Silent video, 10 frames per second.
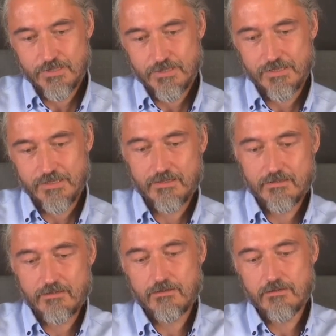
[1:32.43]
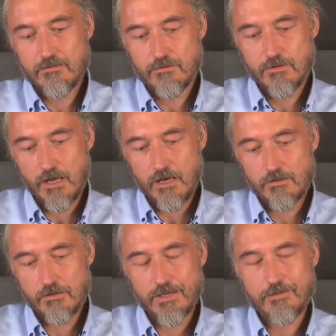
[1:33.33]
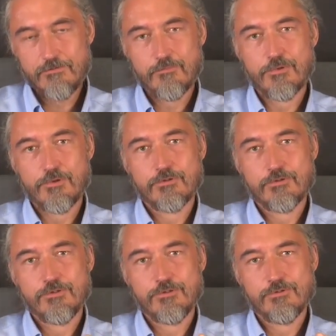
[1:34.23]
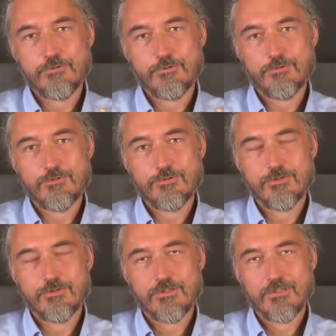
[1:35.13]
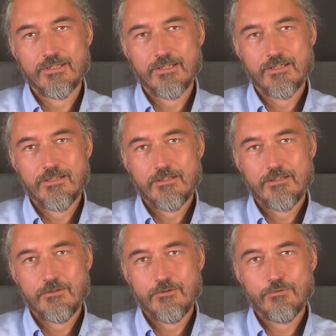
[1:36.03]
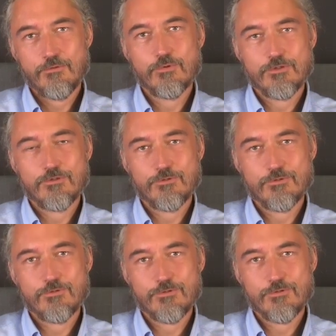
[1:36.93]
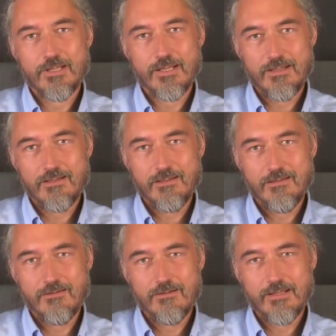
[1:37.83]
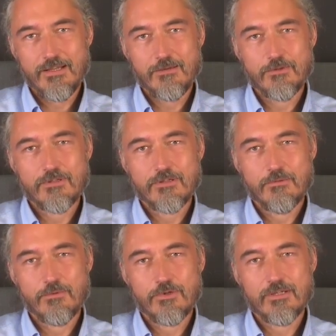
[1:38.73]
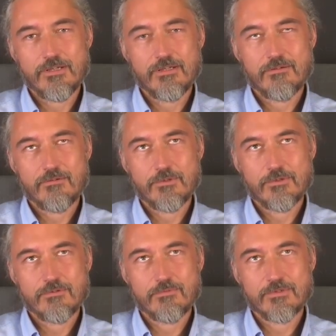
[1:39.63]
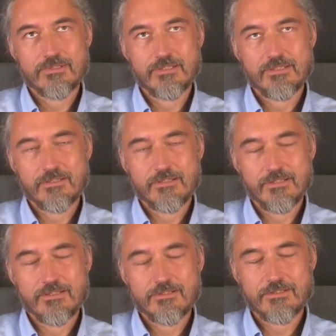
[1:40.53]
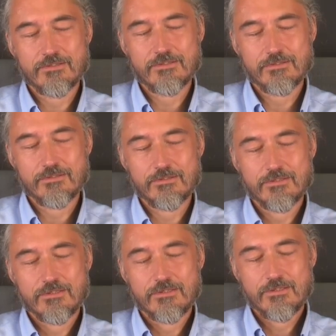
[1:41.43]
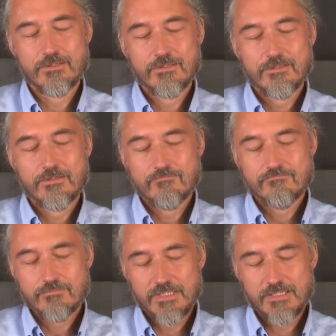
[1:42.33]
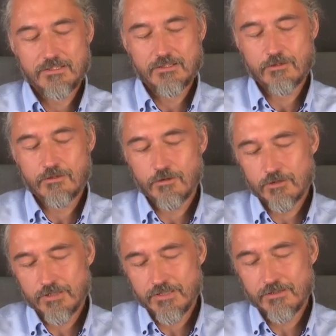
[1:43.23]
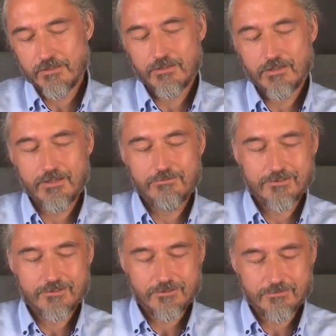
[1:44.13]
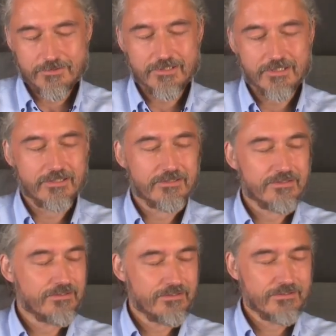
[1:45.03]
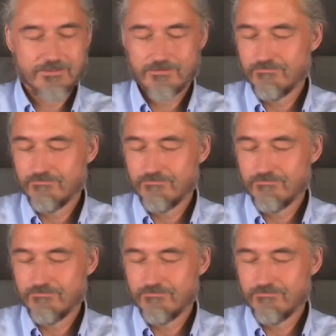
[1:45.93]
like, how life brought you to do what you do today. Like, what was the initial either calling, life circumstance,